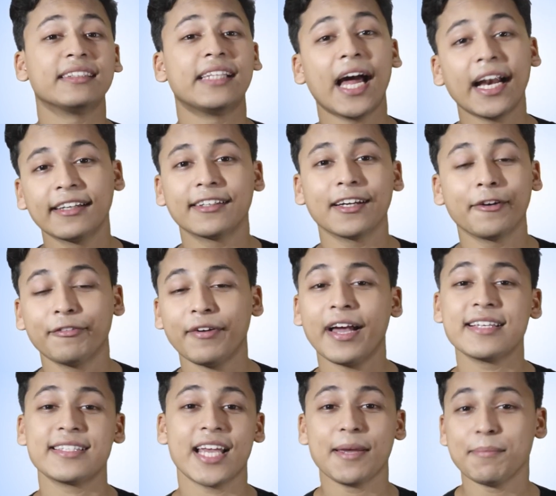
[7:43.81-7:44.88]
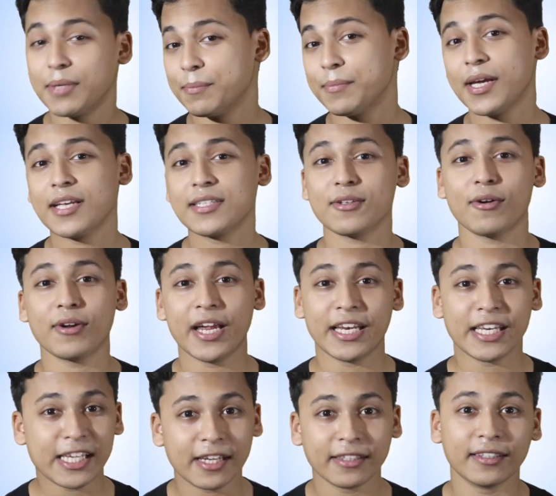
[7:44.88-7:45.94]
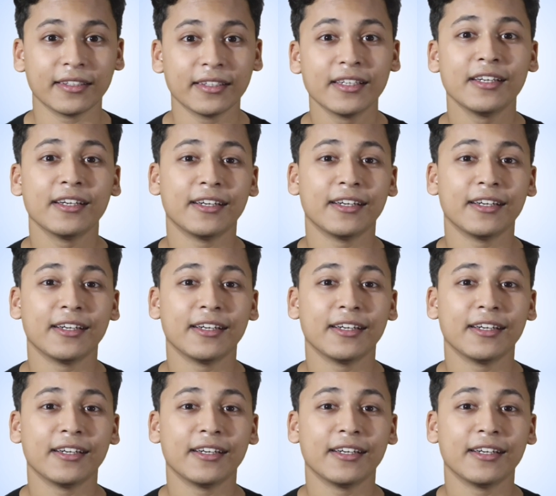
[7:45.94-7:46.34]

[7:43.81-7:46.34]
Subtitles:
that tough as MBBS or any other